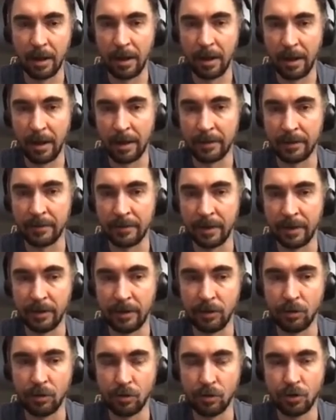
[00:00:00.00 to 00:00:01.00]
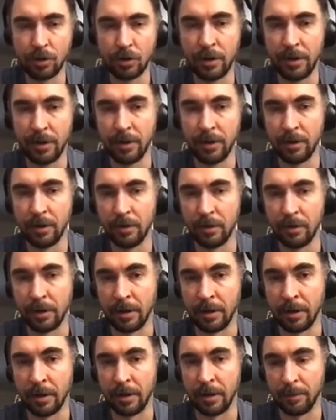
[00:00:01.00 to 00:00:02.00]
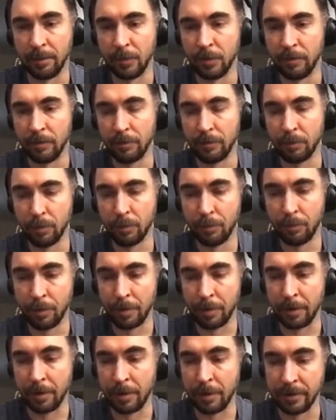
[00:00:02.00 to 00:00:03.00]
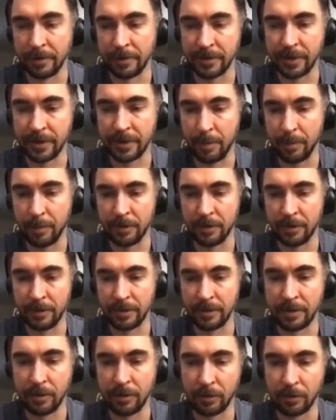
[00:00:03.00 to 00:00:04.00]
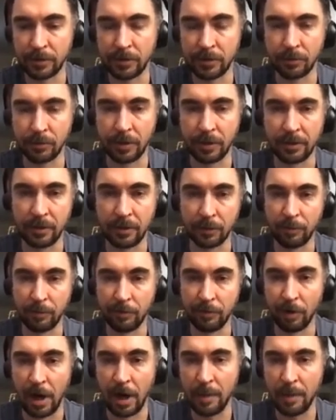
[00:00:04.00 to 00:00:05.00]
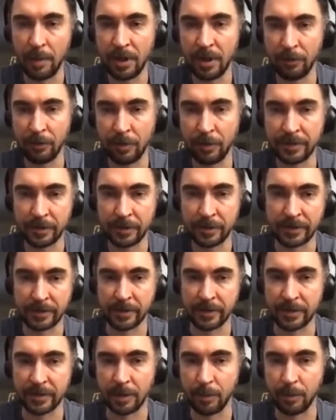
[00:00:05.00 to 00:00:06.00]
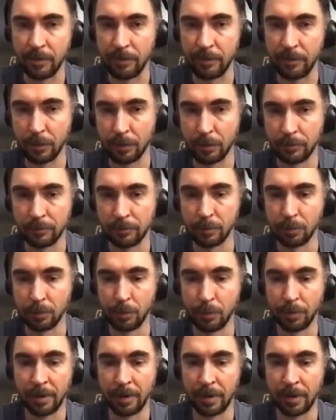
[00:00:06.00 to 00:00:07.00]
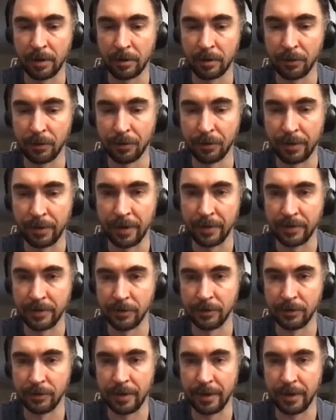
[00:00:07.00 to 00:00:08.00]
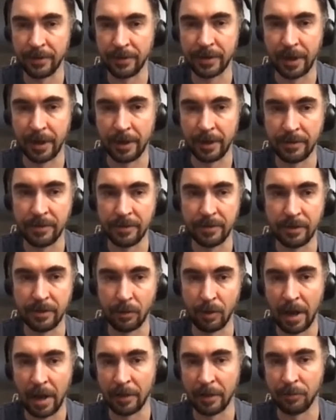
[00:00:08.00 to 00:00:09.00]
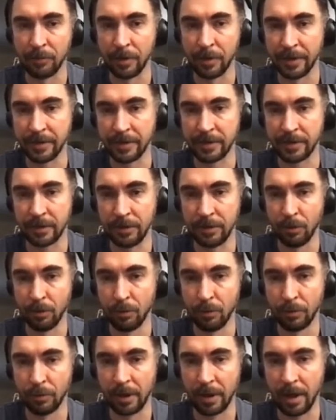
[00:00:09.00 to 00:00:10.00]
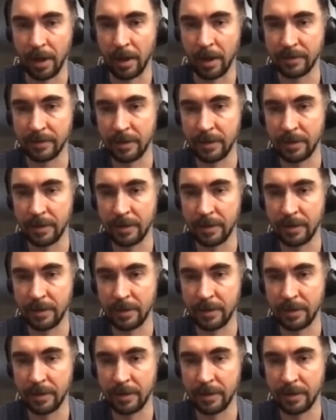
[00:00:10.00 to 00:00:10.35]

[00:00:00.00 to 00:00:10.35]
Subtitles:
And usually the full URL is kept in these logs together with your IP address. And as I said before, the full URL contains the TXID or address you're looking at.